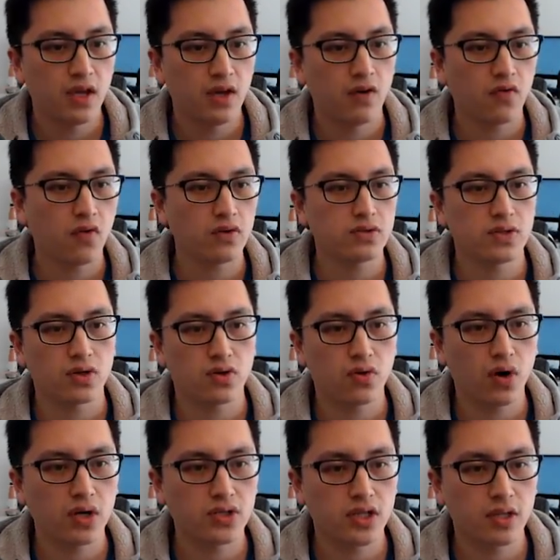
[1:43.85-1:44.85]
Of course, the
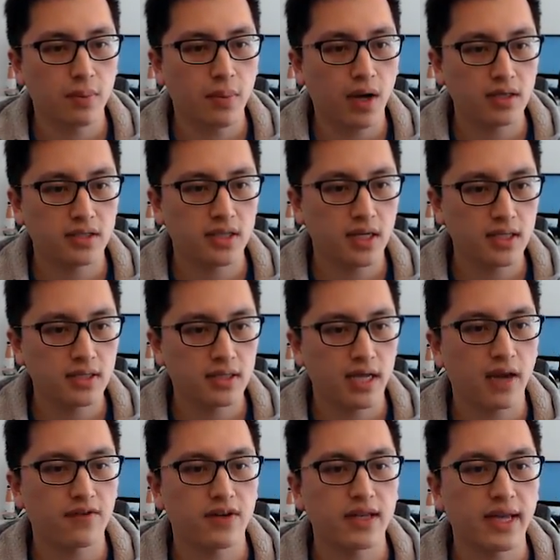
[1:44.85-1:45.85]
crush that the boss does
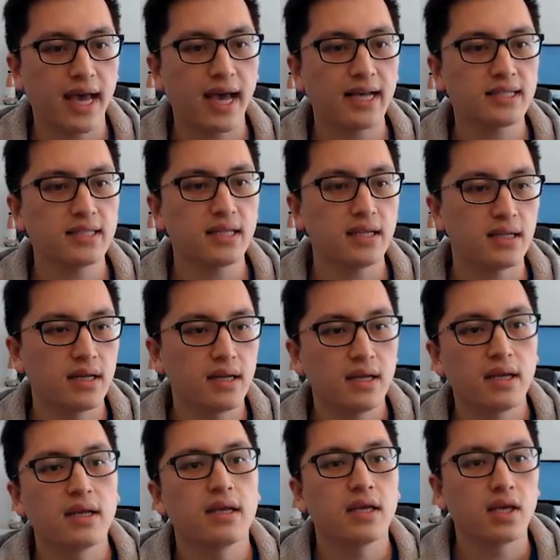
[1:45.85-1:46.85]
after you cast it,
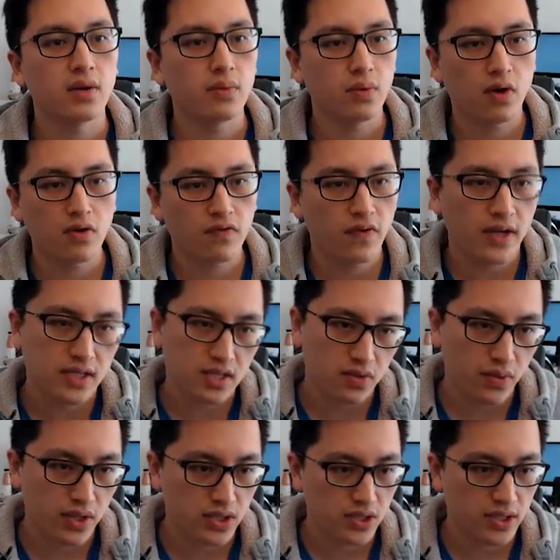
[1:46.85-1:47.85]
he will face the
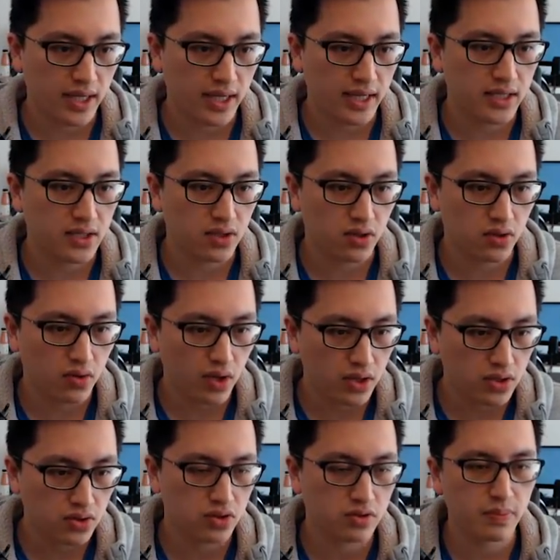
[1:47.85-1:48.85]
direction that he's going to
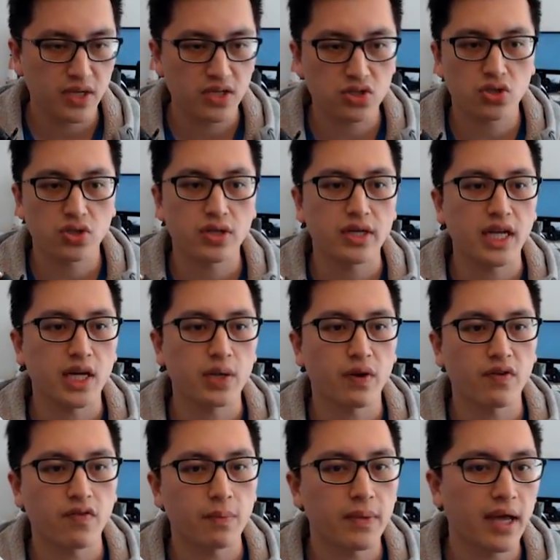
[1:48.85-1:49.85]
crush, so just make sure you get
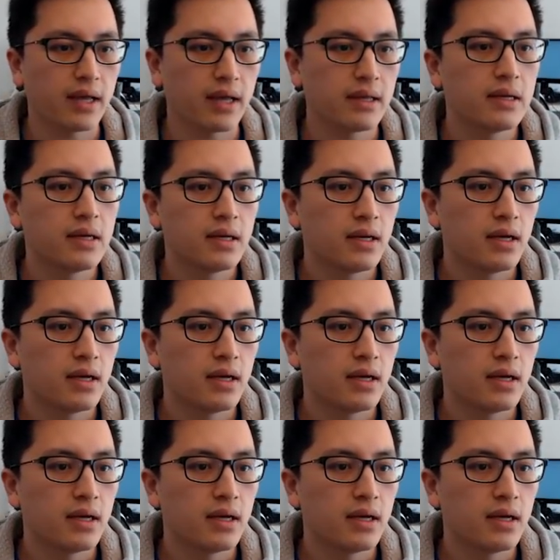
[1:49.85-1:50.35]
away from that.